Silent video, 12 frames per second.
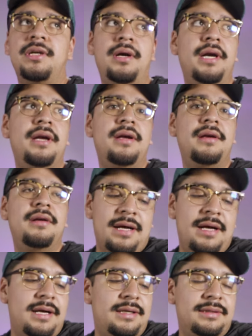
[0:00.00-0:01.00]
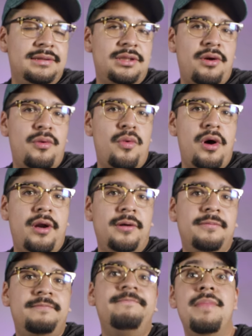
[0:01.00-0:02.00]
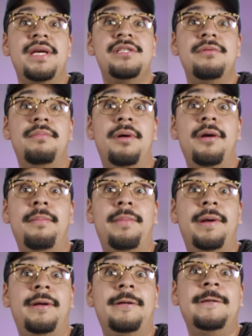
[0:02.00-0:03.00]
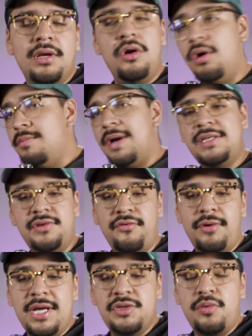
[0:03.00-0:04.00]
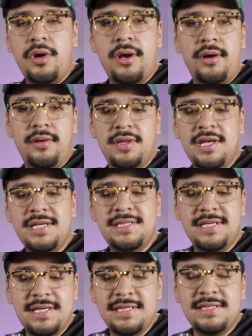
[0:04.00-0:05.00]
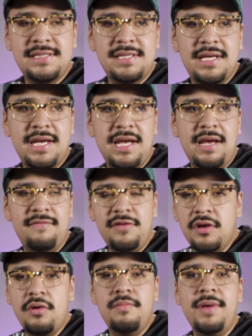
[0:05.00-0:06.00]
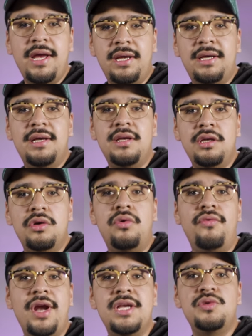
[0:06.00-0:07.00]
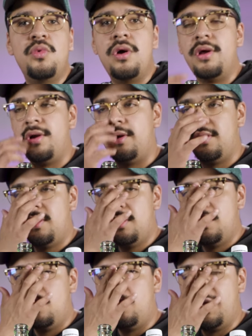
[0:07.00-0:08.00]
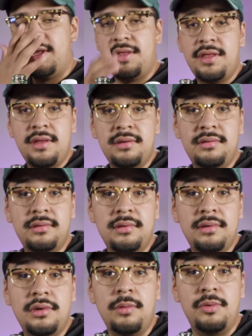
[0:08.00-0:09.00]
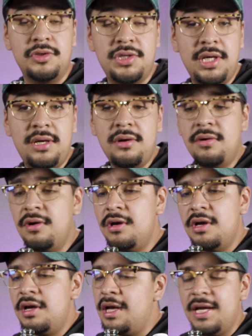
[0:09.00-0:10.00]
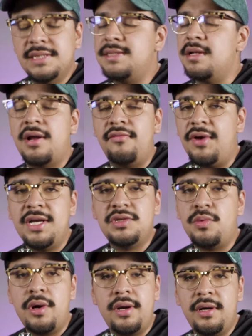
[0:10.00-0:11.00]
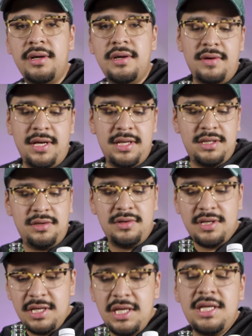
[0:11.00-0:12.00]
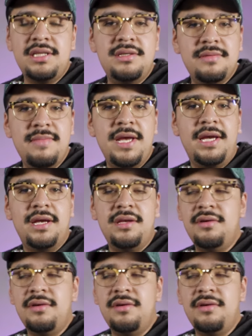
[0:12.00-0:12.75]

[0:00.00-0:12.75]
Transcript: Sorry, soda water makes you burp. Going back to the ranch water, this is, if you don't make your ranch water with Topo Chico, it's not a ranch water, right? You need to make it.